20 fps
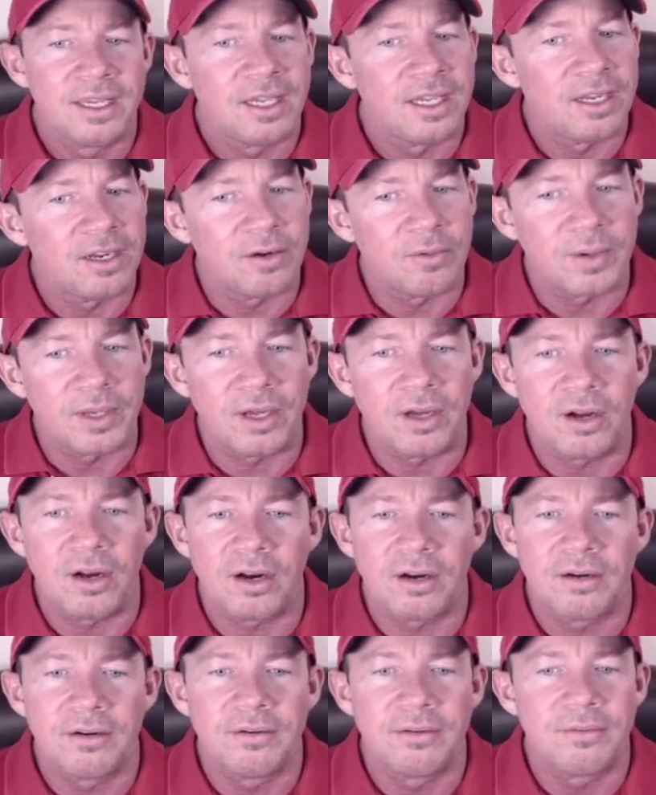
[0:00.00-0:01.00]
Here we
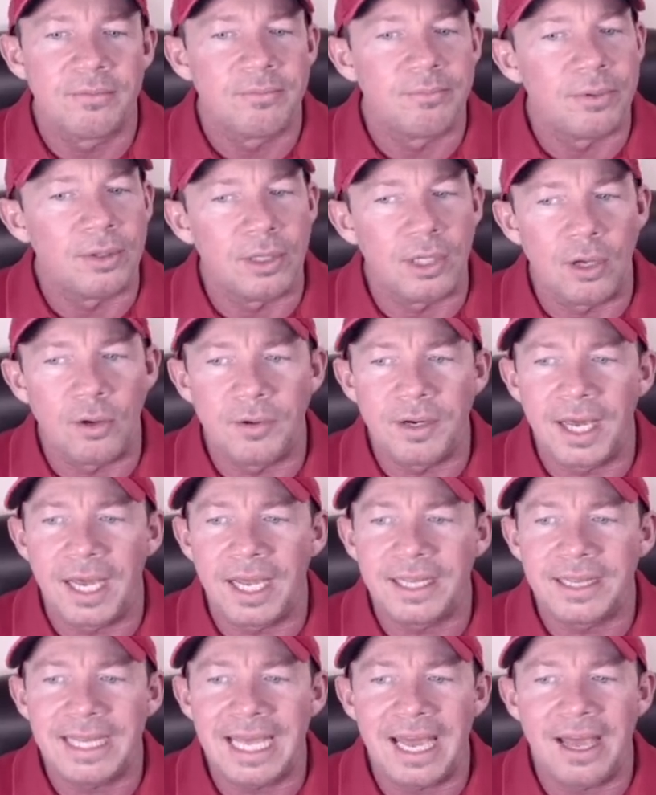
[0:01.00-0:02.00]
are, below
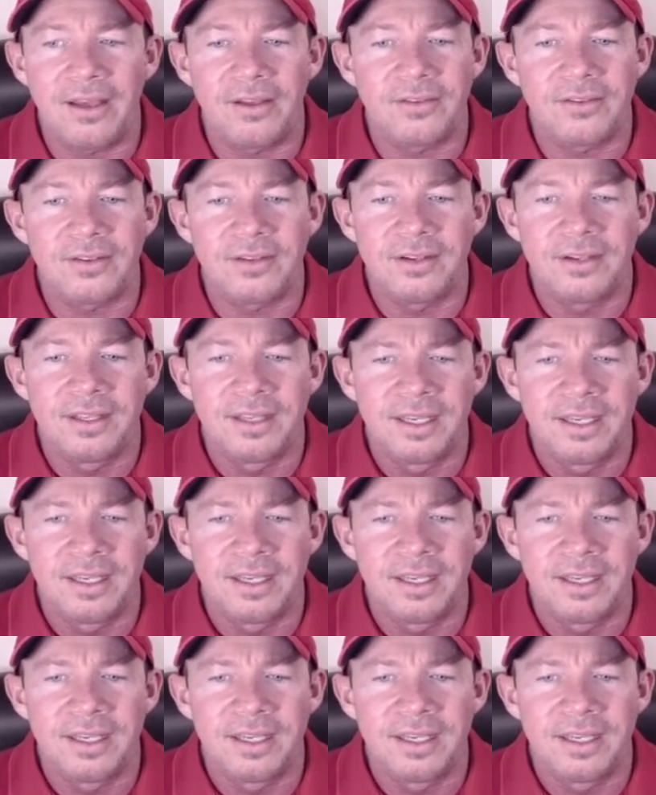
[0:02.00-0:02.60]
nine thousand.